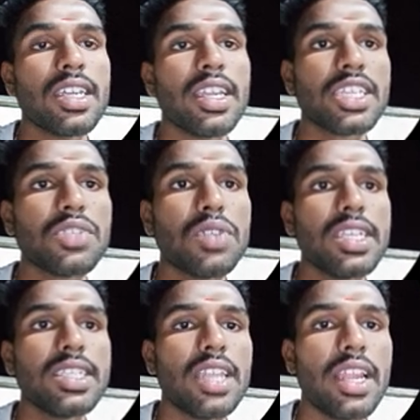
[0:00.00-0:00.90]
Next one
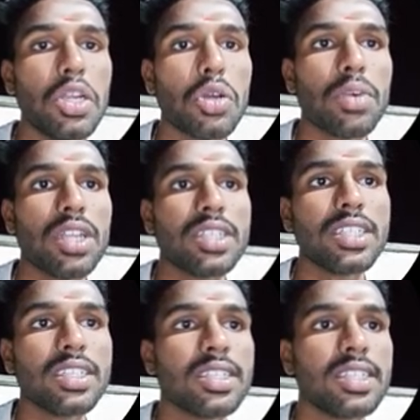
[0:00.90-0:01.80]
is ring topology.
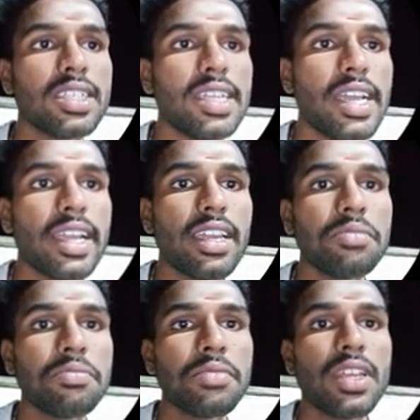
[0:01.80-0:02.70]
See the diagram.